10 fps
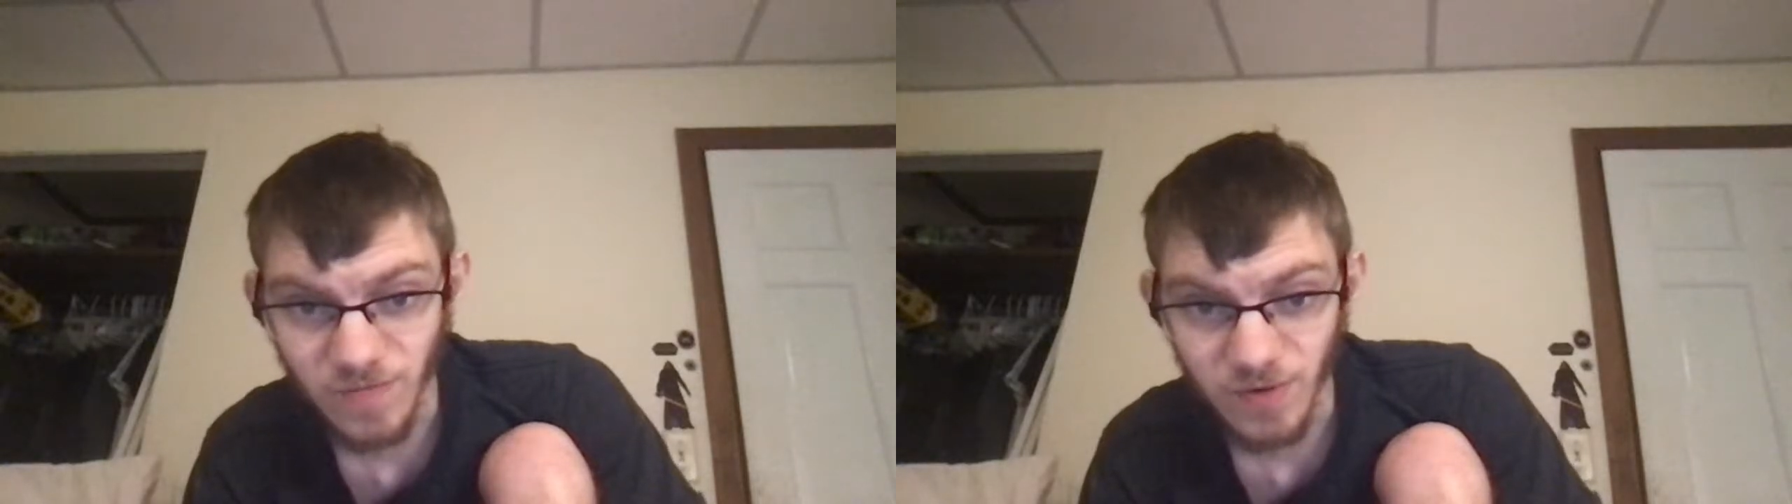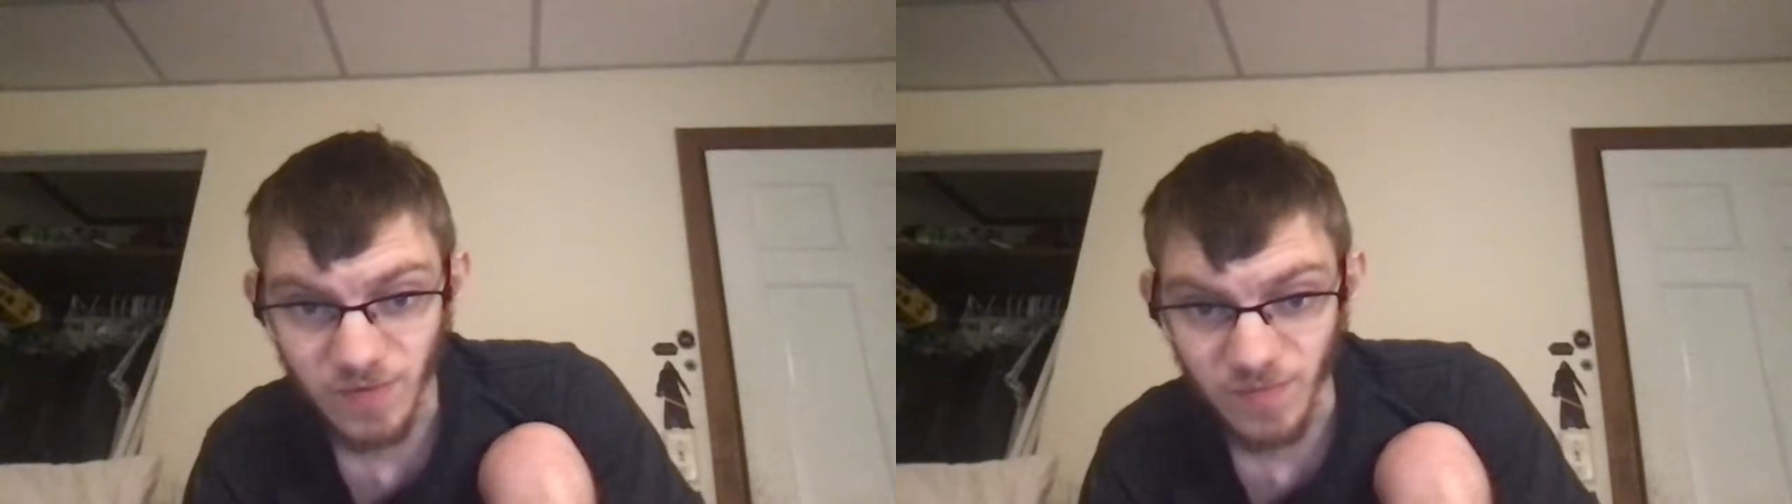
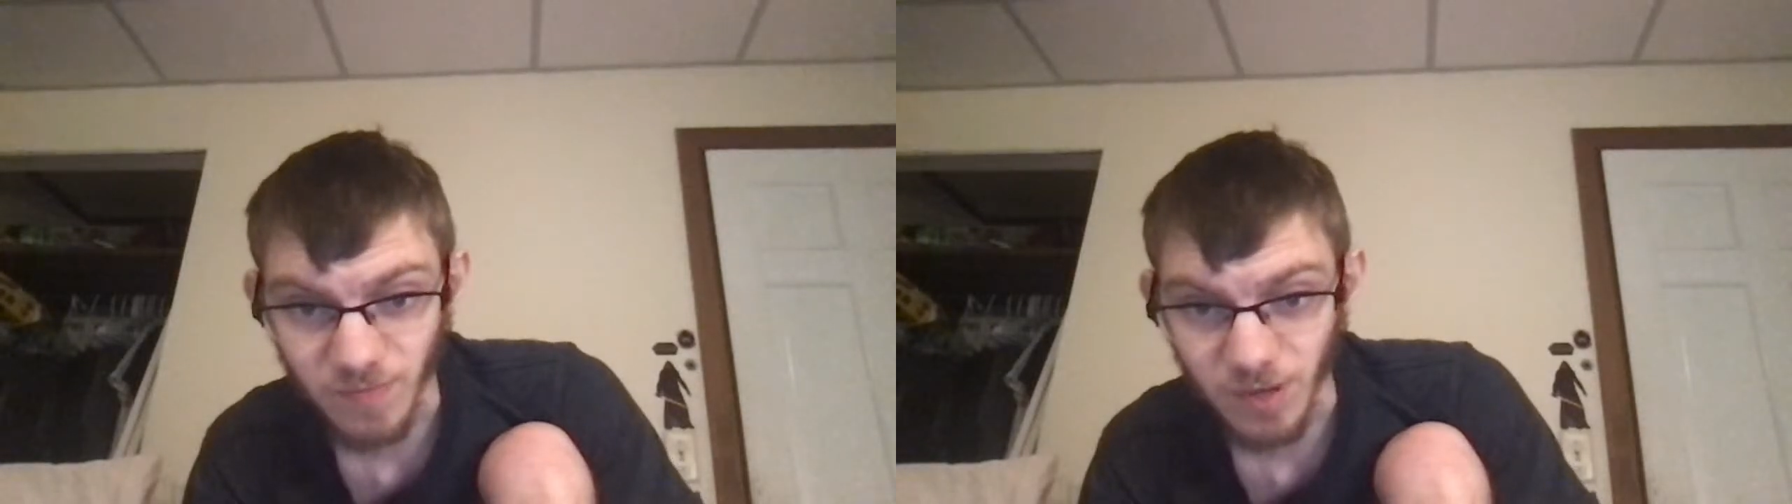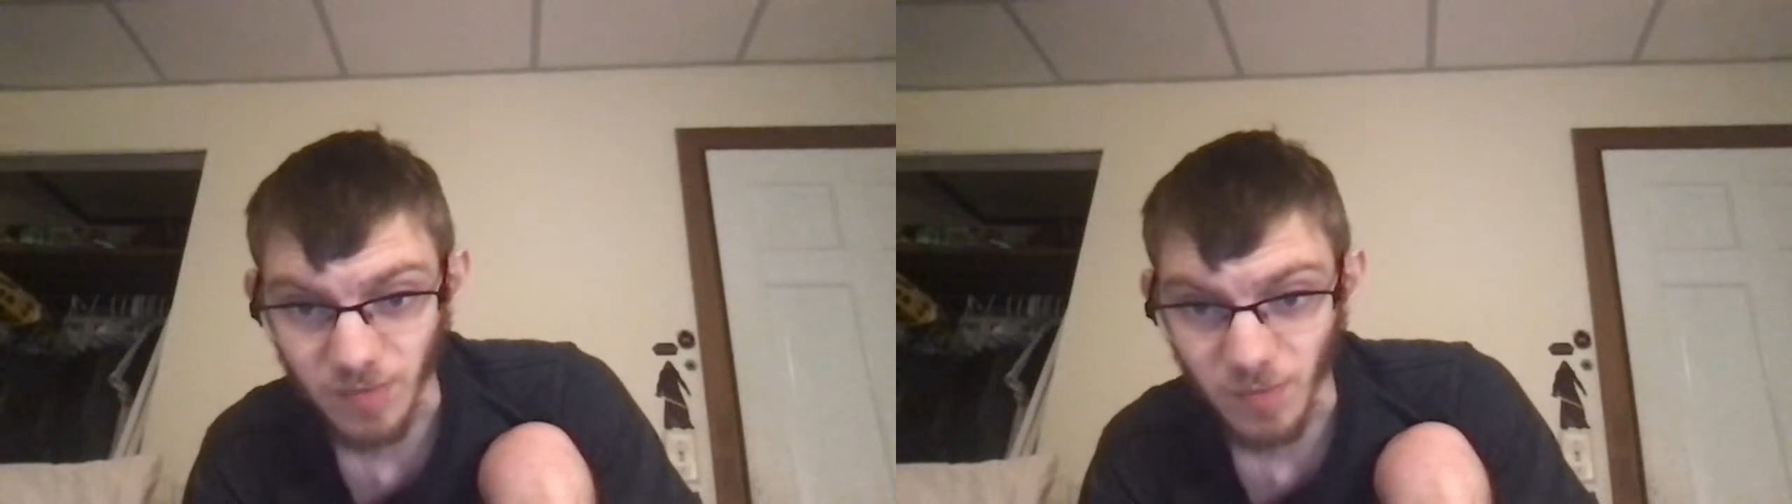a few
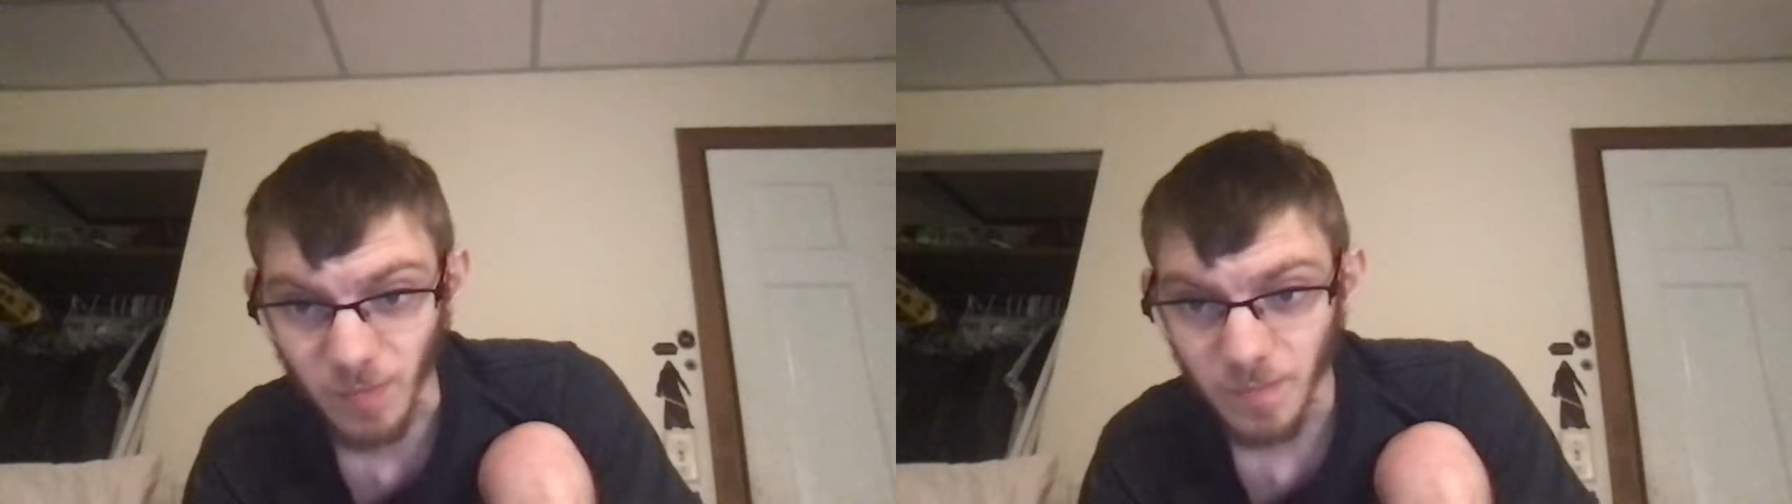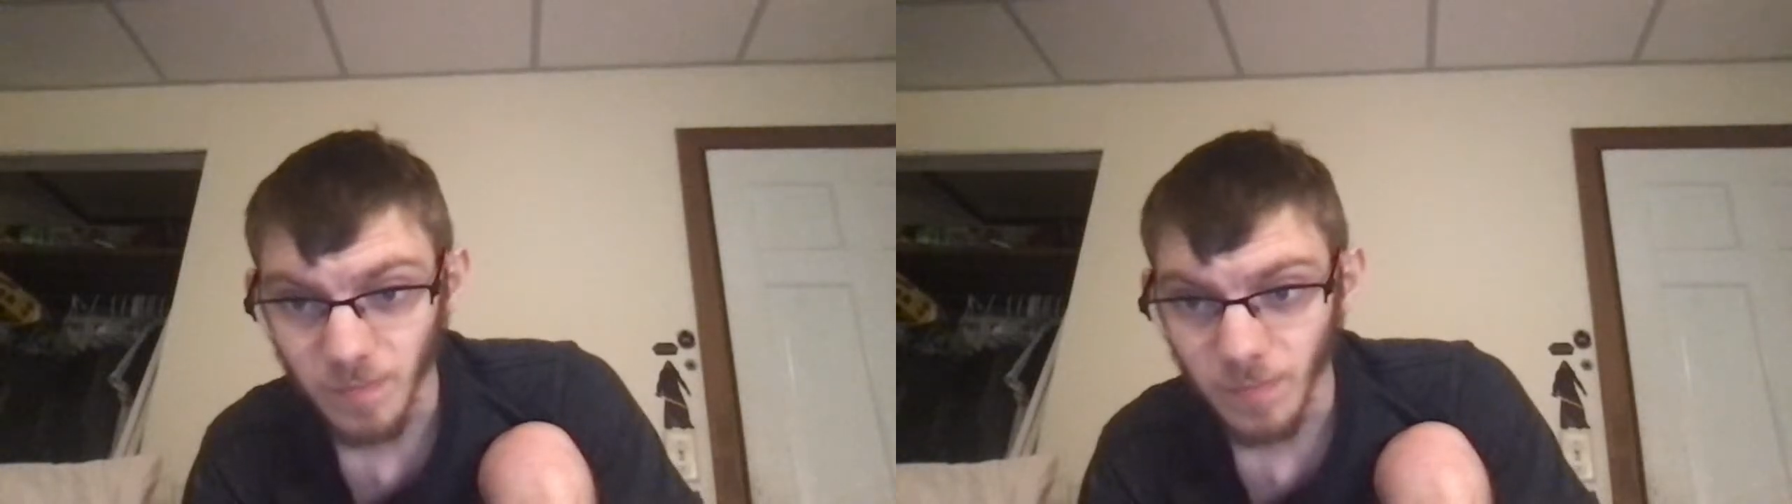different
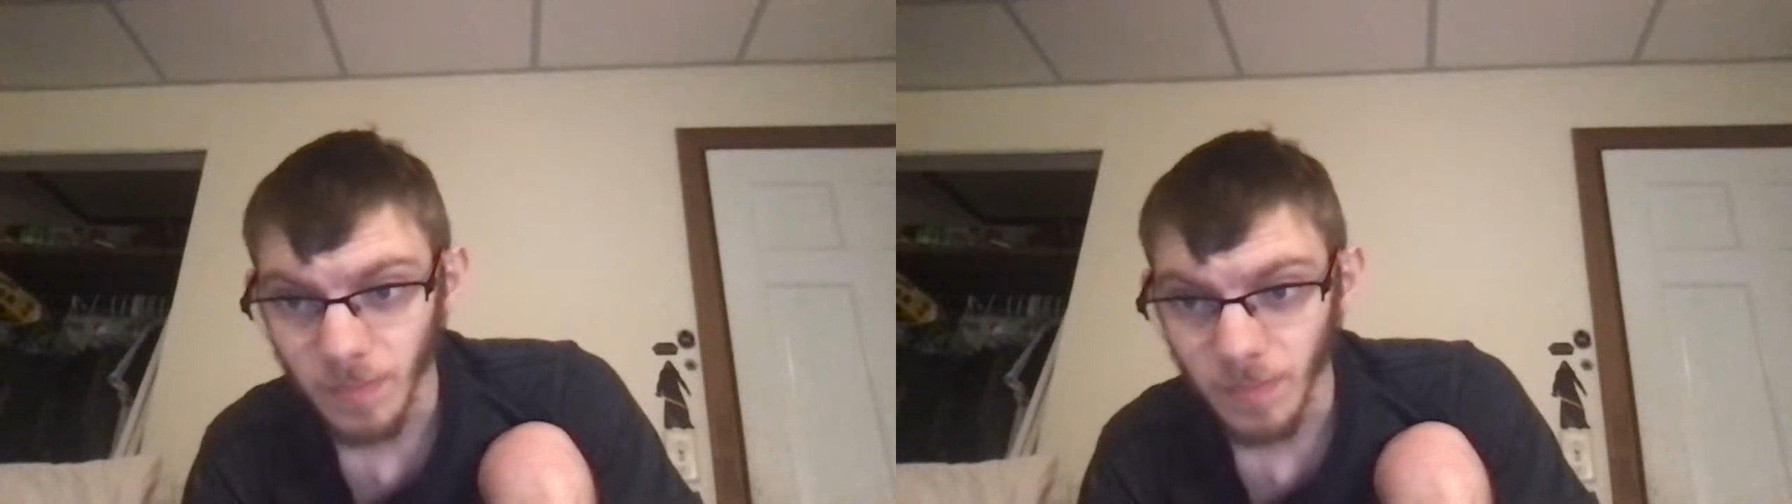people,